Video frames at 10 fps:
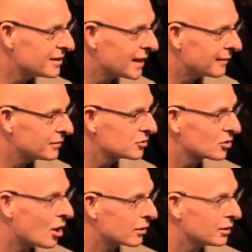David's
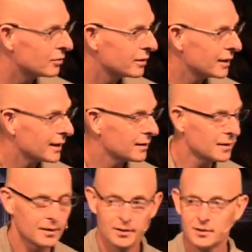sorrow,
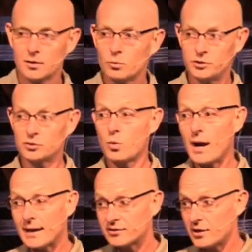which is
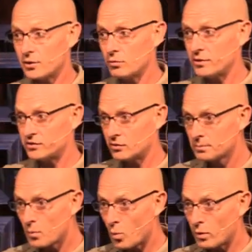why I say to you, this is
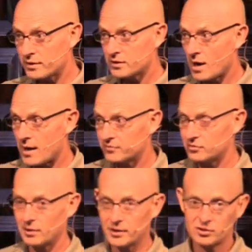more than
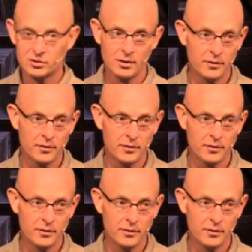consolation,